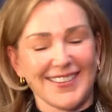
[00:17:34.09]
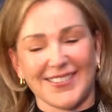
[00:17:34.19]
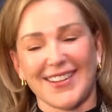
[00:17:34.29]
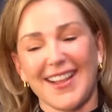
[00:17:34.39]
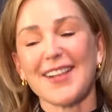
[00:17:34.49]
is
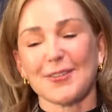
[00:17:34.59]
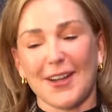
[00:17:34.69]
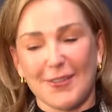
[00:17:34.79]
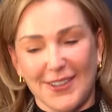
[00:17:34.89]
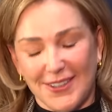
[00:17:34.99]
fun. That's what
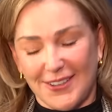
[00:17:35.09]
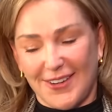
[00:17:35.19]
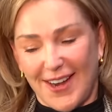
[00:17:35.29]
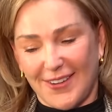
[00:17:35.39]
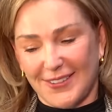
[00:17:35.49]
I want to do
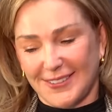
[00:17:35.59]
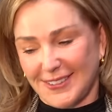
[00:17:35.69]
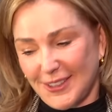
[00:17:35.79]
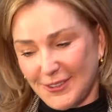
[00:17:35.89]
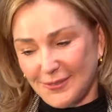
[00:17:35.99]
now.
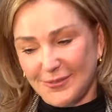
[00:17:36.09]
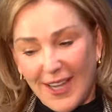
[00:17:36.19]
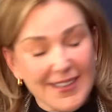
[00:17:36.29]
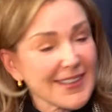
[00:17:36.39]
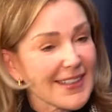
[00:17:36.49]
So
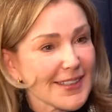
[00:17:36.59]
I did